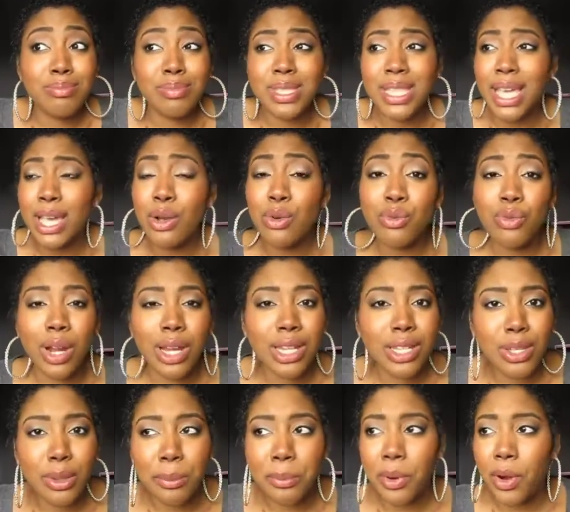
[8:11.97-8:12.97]
take a run
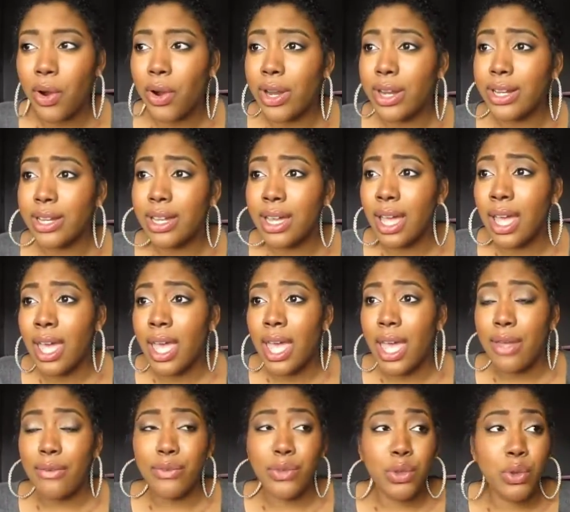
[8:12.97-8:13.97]
in the park.
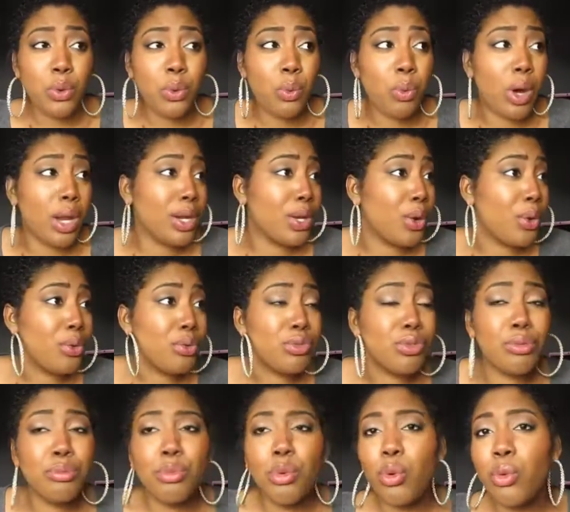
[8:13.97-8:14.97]
If you want to go to
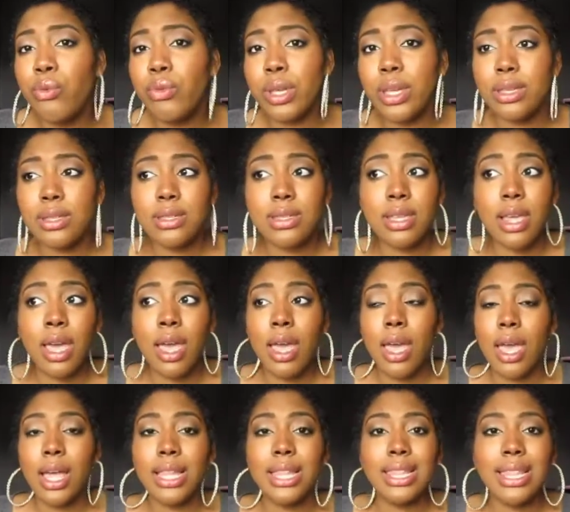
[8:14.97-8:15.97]
the movies,
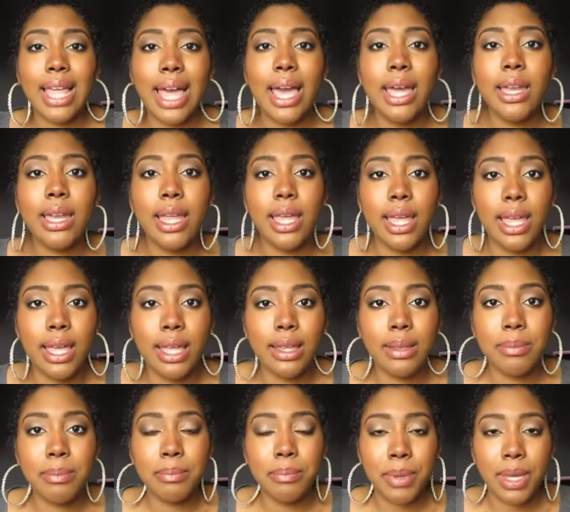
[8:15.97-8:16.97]
let it
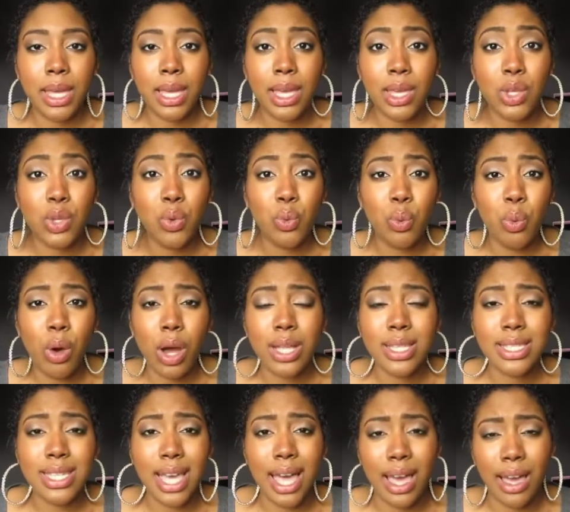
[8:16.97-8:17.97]
be you
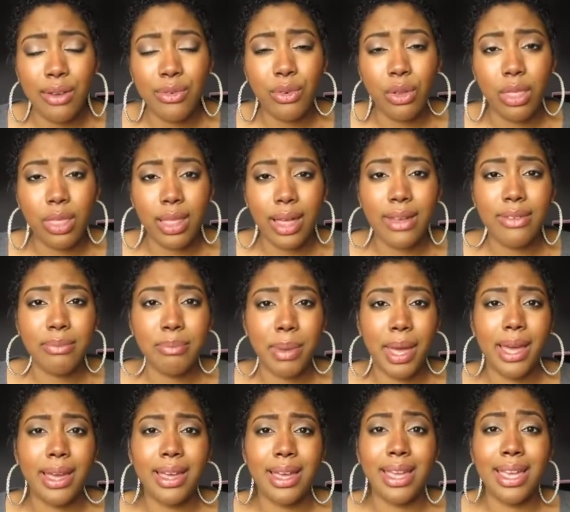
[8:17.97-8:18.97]
want to have your life
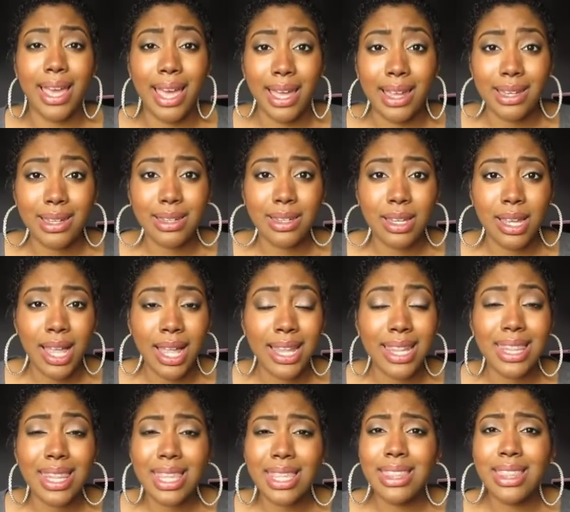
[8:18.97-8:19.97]
back again.
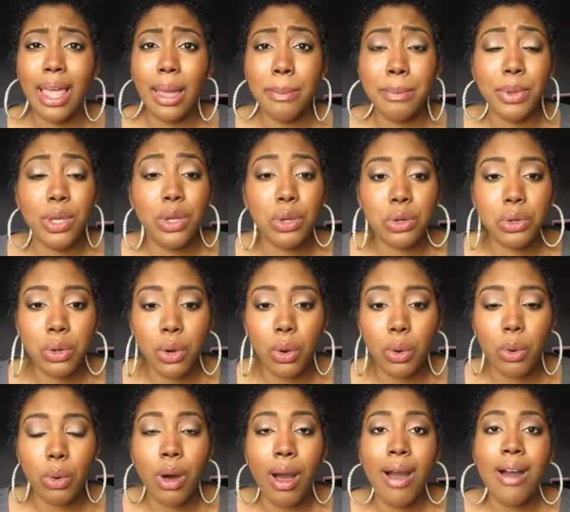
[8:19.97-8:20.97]
Let that be your
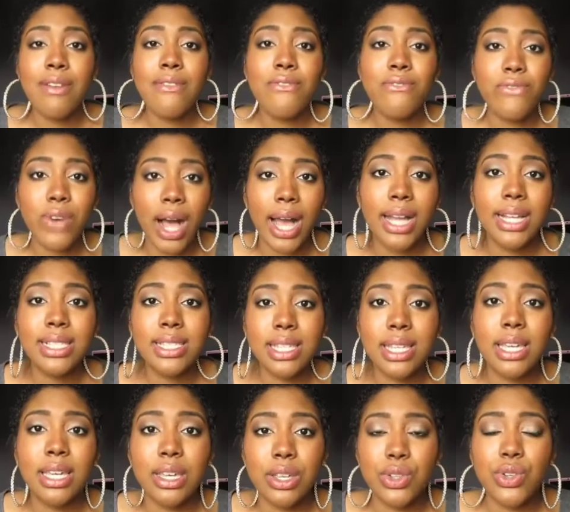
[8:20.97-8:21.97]
goal. Find
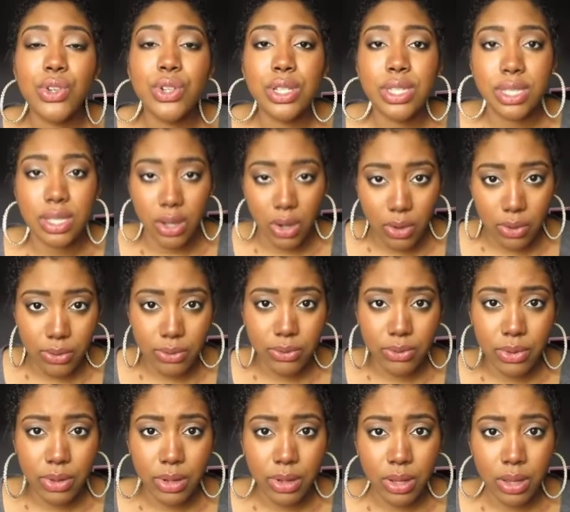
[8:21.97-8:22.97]
it in
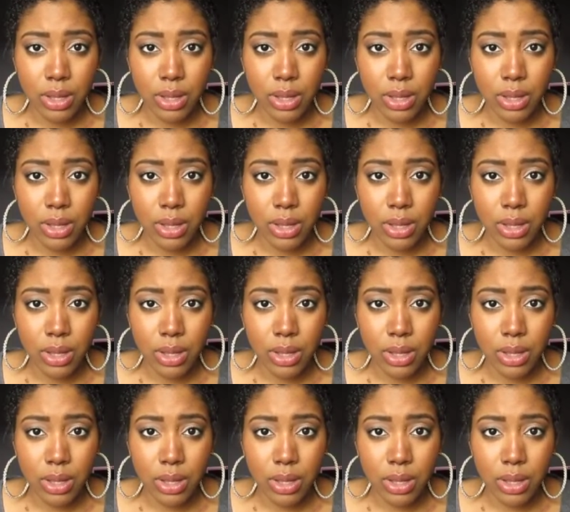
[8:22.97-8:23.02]
yourself